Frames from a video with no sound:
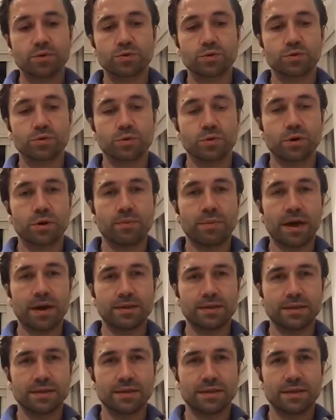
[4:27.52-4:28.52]
will talk about,
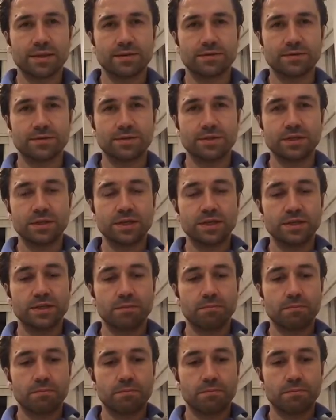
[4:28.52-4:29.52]
there is either
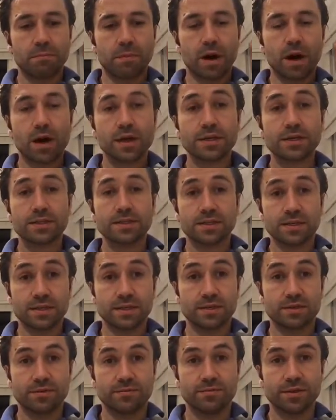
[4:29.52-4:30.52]
marketing
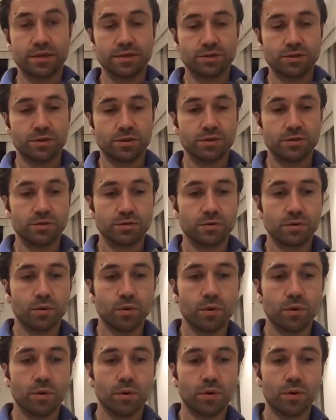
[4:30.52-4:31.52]
innovation
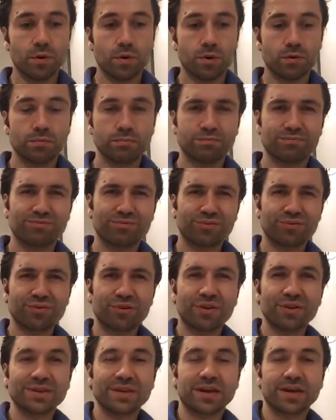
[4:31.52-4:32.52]
or
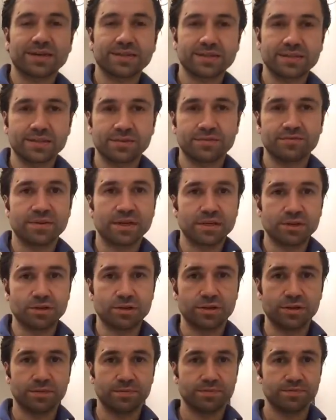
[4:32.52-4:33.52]
product
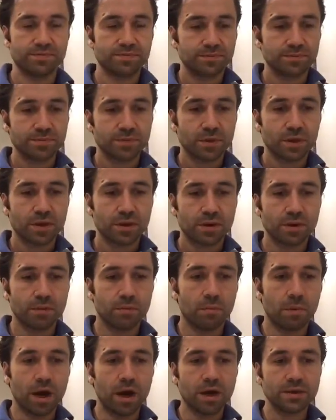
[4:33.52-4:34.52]
innovation.
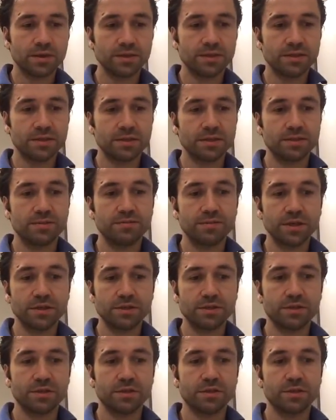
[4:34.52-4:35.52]
Marketing
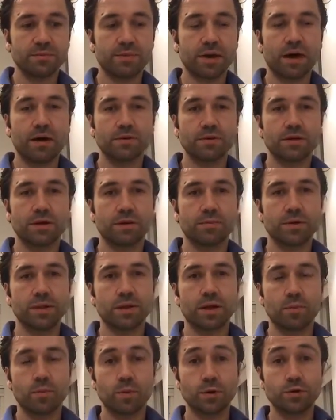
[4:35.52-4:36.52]
innovation is about coming
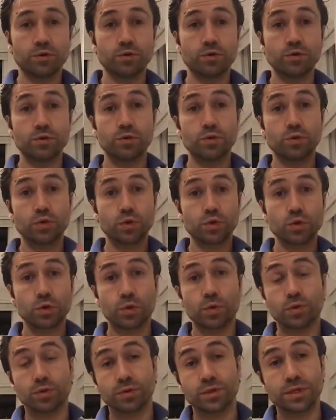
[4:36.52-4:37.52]
up with new
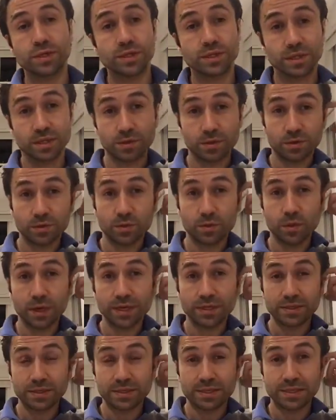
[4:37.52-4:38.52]
stories, a new way
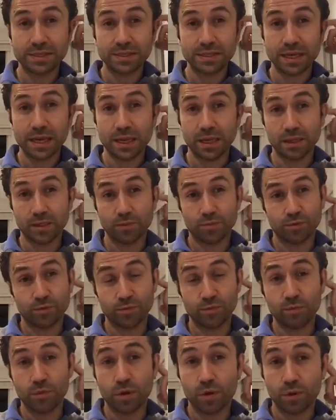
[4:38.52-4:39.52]
to sell and
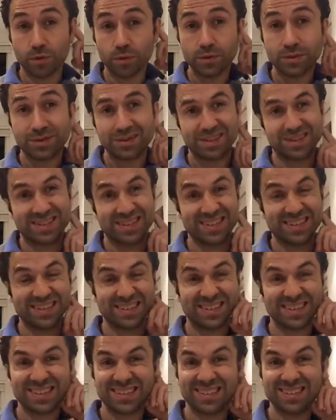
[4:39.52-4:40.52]
promote an
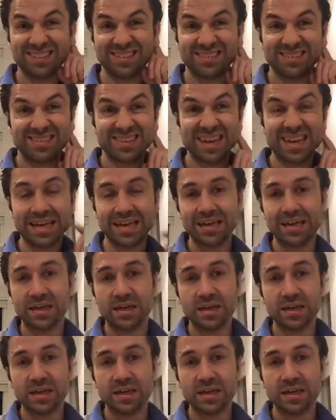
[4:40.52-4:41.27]
existing thing.